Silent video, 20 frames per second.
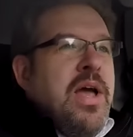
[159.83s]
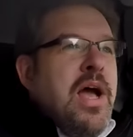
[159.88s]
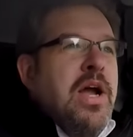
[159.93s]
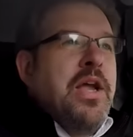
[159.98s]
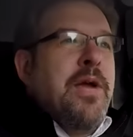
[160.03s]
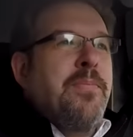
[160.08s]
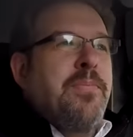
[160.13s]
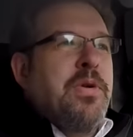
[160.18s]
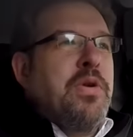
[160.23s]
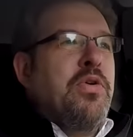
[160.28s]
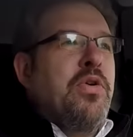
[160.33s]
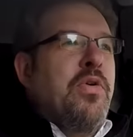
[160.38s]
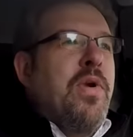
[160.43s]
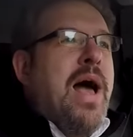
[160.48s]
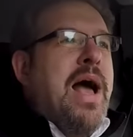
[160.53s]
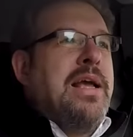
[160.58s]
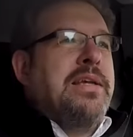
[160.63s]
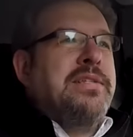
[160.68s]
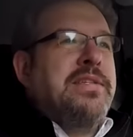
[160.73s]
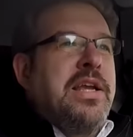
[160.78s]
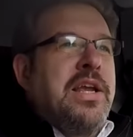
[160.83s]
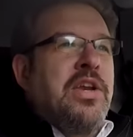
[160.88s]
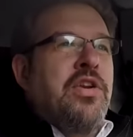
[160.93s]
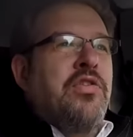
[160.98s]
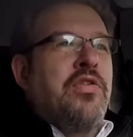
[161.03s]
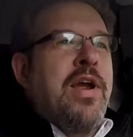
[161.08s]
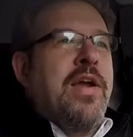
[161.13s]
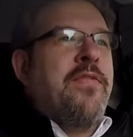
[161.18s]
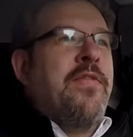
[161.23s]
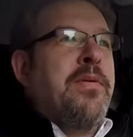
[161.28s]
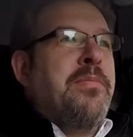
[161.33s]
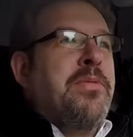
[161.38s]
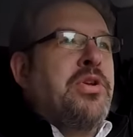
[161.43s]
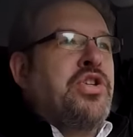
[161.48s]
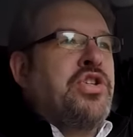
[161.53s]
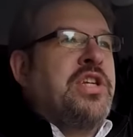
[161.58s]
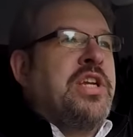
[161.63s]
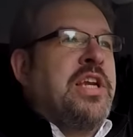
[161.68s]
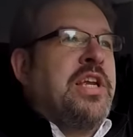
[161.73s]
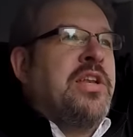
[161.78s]
computerized engraving
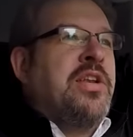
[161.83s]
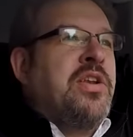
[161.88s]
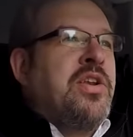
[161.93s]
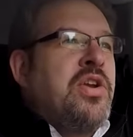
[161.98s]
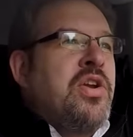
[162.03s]
machine,